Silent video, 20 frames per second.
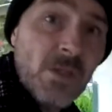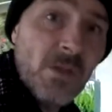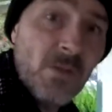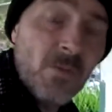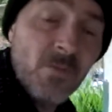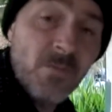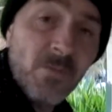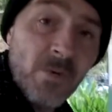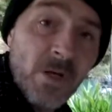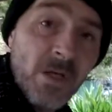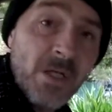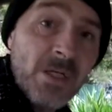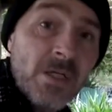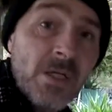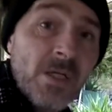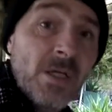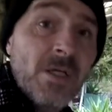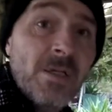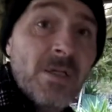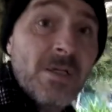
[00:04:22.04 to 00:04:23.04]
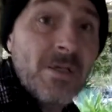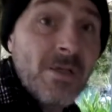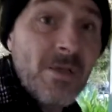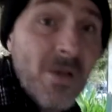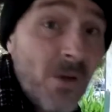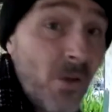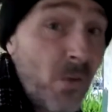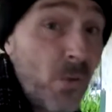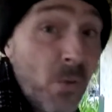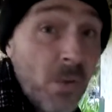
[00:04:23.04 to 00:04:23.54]
You'll find that
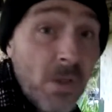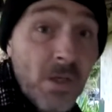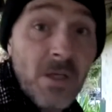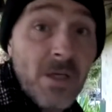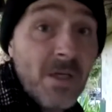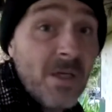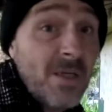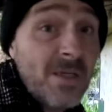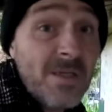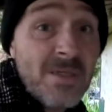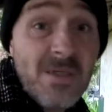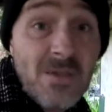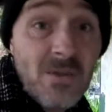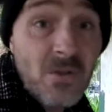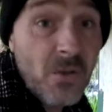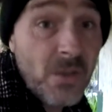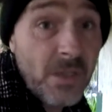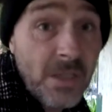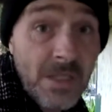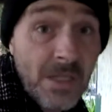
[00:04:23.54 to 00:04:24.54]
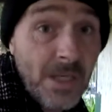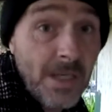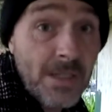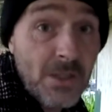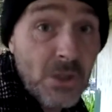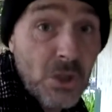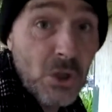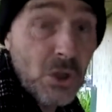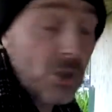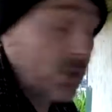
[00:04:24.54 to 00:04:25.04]
no, it's not
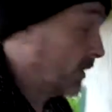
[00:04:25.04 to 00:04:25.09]
English.